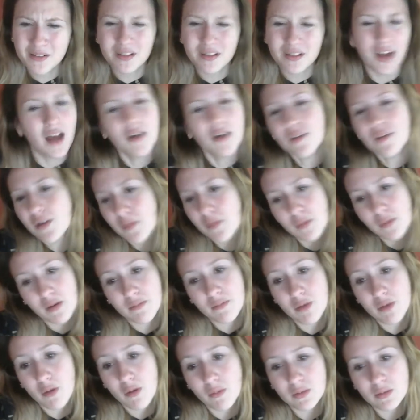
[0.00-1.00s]
I don't know where I'm
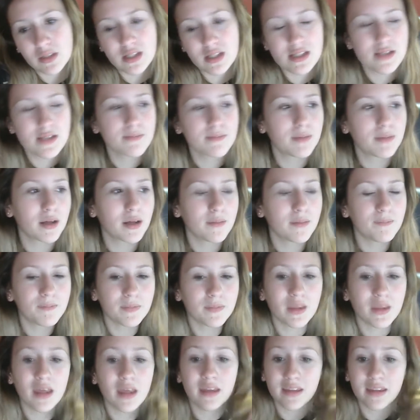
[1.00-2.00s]
going with this, but
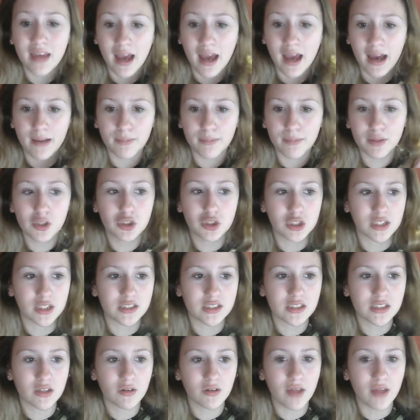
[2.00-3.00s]
yeah, I bleached it,
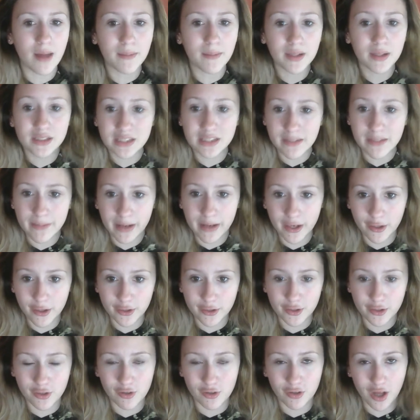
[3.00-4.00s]
so that means that my hair
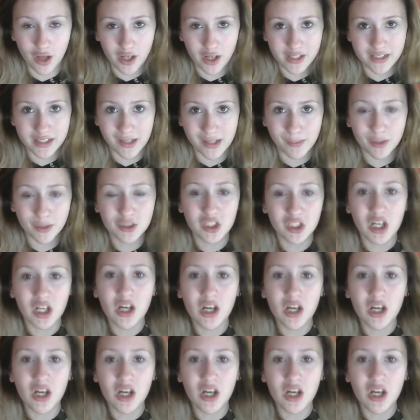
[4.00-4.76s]
took a lot of damage,